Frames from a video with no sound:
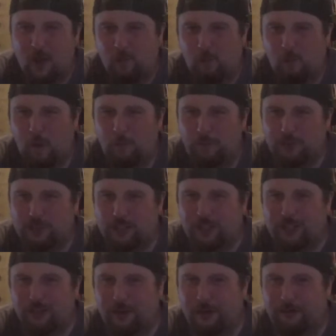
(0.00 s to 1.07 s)
what was she
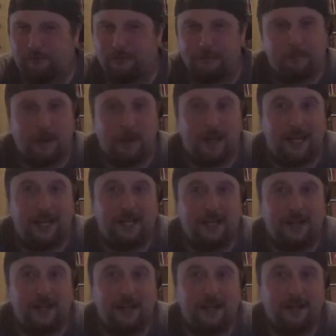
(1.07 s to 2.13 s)
doing for money?